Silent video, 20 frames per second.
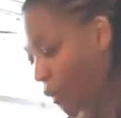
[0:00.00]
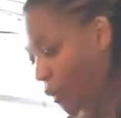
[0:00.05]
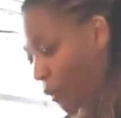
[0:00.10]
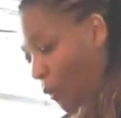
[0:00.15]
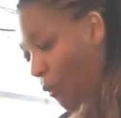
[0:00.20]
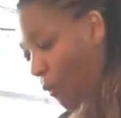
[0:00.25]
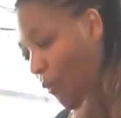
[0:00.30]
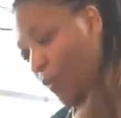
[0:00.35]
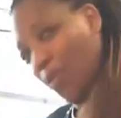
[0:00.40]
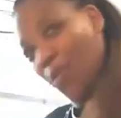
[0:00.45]

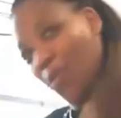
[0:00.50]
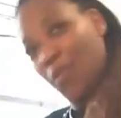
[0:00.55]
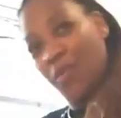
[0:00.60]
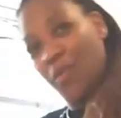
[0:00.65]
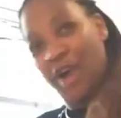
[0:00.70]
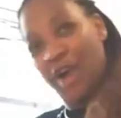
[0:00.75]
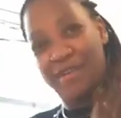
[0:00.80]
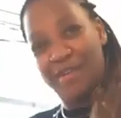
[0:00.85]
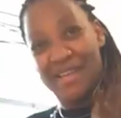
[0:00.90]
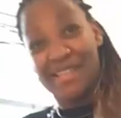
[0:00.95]
Oh,
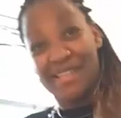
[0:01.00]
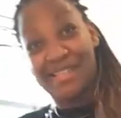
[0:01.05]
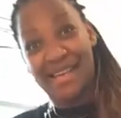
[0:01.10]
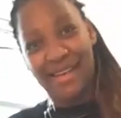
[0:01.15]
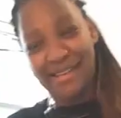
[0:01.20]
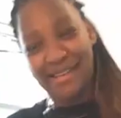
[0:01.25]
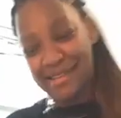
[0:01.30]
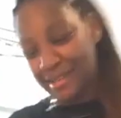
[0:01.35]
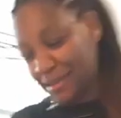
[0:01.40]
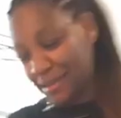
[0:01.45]
how
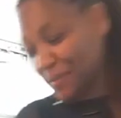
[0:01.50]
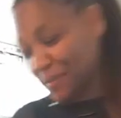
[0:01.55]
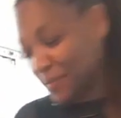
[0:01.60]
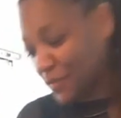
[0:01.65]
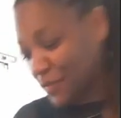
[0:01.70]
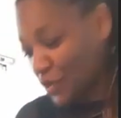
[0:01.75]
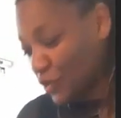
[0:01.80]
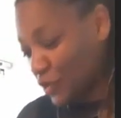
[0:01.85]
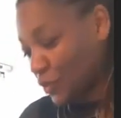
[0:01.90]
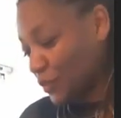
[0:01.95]
exciting.
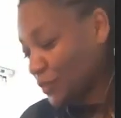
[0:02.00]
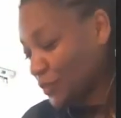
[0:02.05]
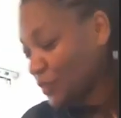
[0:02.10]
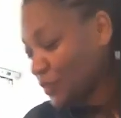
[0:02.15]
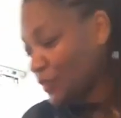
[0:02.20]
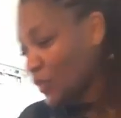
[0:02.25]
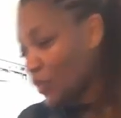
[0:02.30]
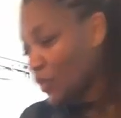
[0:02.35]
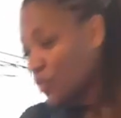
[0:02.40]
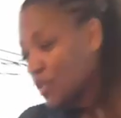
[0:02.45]
Cool.
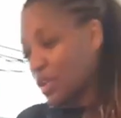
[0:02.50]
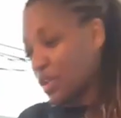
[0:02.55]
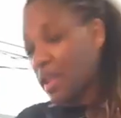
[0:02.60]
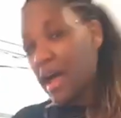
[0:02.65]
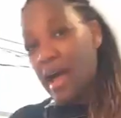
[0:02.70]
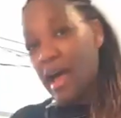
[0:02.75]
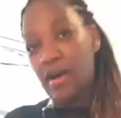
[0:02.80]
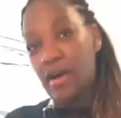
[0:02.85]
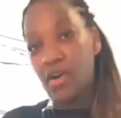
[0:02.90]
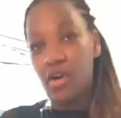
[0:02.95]
Well,
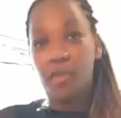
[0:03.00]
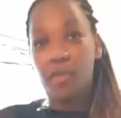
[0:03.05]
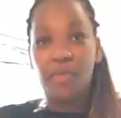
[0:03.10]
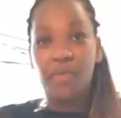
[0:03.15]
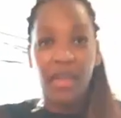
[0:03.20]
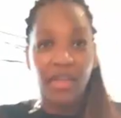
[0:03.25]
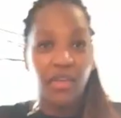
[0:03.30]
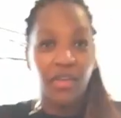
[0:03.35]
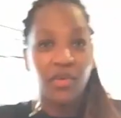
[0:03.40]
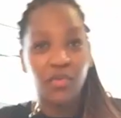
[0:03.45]
I hope
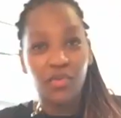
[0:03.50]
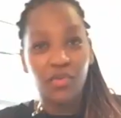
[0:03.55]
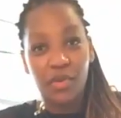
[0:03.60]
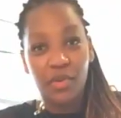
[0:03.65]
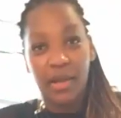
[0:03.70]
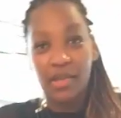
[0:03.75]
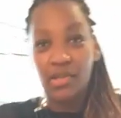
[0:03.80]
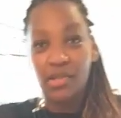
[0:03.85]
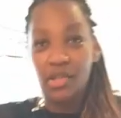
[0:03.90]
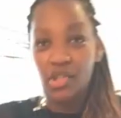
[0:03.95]
that you do
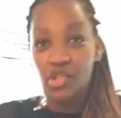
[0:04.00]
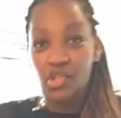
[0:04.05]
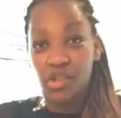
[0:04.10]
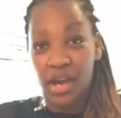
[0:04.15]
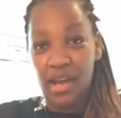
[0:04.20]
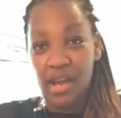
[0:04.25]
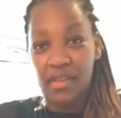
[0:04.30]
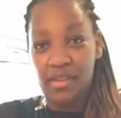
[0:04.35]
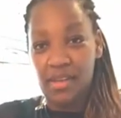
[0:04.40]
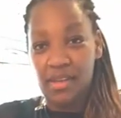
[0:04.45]
actually
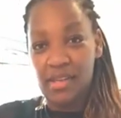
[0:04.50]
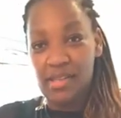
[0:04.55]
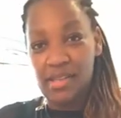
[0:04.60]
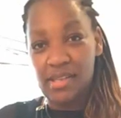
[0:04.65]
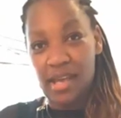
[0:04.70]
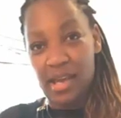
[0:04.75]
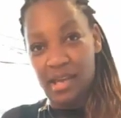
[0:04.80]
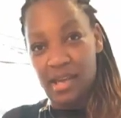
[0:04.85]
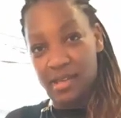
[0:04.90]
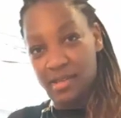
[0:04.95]
try these
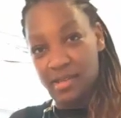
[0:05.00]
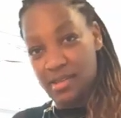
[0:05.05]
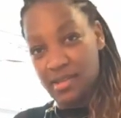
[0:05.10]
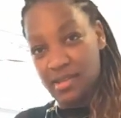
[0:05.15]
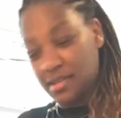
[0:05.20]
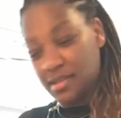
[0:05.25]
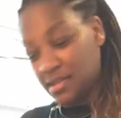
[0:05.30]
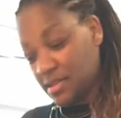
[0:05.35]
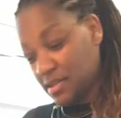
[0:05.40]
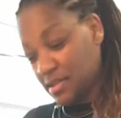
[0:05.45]

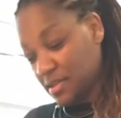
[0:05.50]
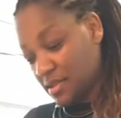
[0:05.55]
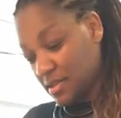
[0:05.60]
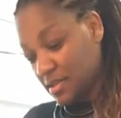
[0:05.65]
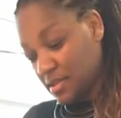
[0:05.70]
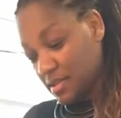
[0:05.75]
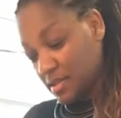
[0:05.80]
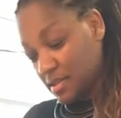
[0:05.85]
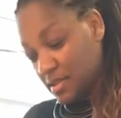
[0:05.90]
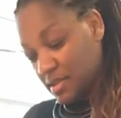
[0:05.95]
and
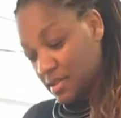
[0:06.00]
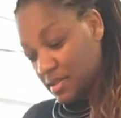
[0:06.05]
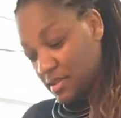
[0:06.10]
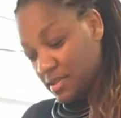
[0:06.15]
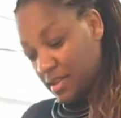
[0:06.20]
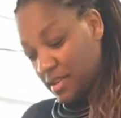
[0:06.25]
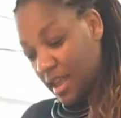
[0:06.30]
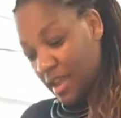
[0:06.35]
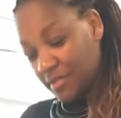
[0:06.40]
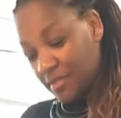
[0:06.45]

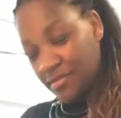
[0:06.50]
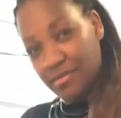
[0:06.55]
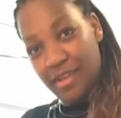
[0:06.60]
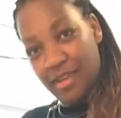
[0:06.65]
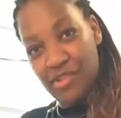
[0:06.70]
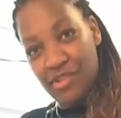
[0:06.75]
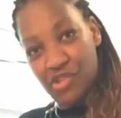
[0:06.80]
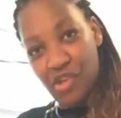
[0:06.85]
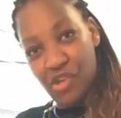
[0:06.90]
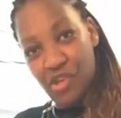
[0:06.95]
yeah,
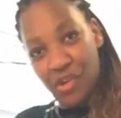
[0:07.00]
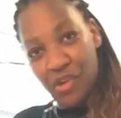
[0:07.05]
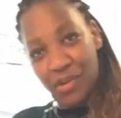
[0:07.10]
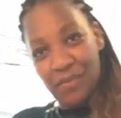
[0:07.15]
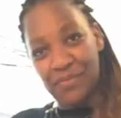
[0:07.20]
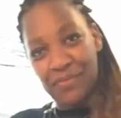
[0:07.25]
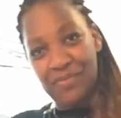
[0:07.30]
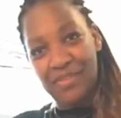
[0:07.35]
enjoy.